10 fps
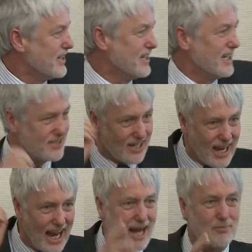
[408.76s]
that it's an
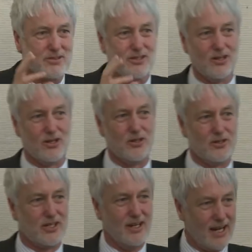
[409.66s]

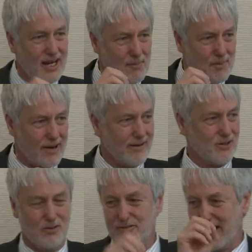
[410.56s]
absolute
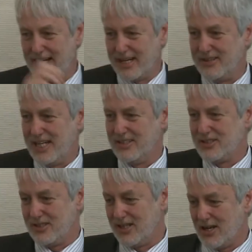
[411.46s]
empirical value down
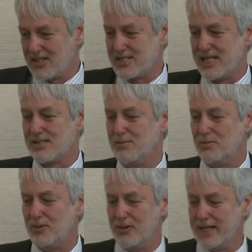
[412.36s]
to the last decimal
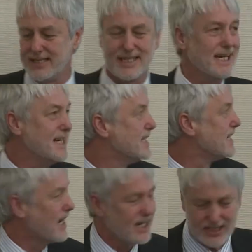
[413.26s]
point. It's an
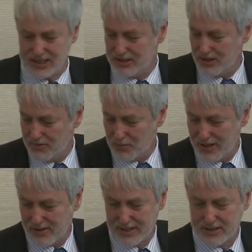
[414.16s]
indication of
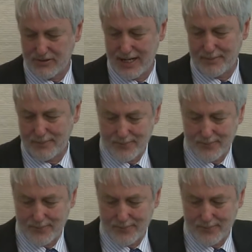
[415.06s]
where things are at.